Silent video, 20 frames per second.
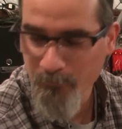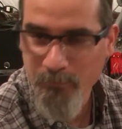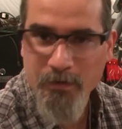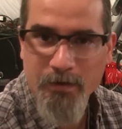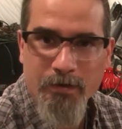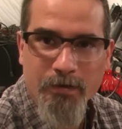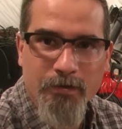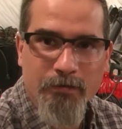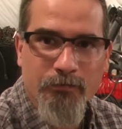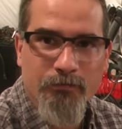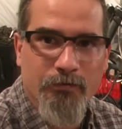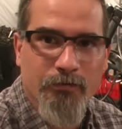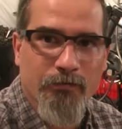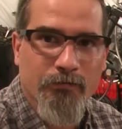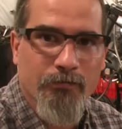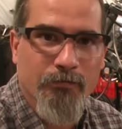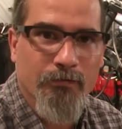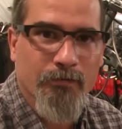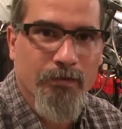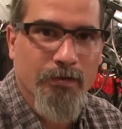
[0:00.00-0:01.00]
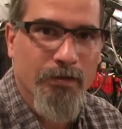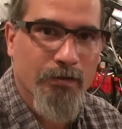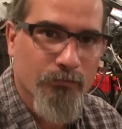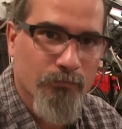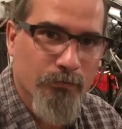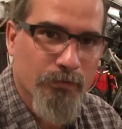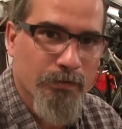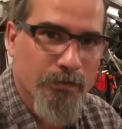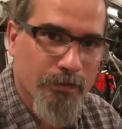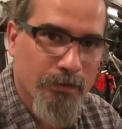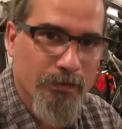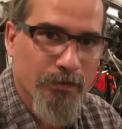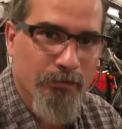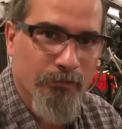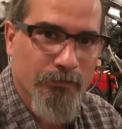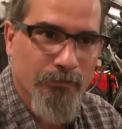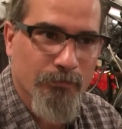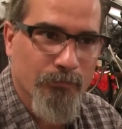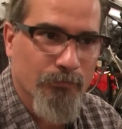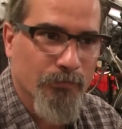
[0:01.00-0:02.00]
but it's just is what it
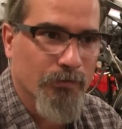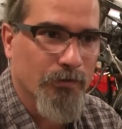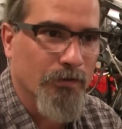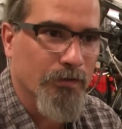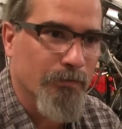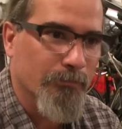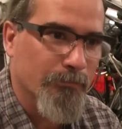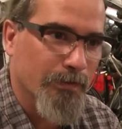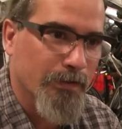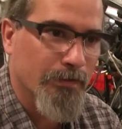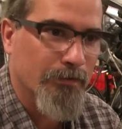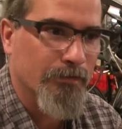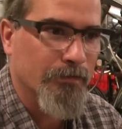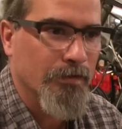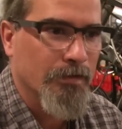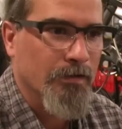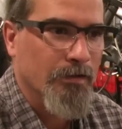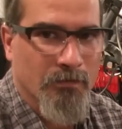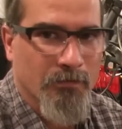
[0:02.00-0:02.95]
is. I won't call it better.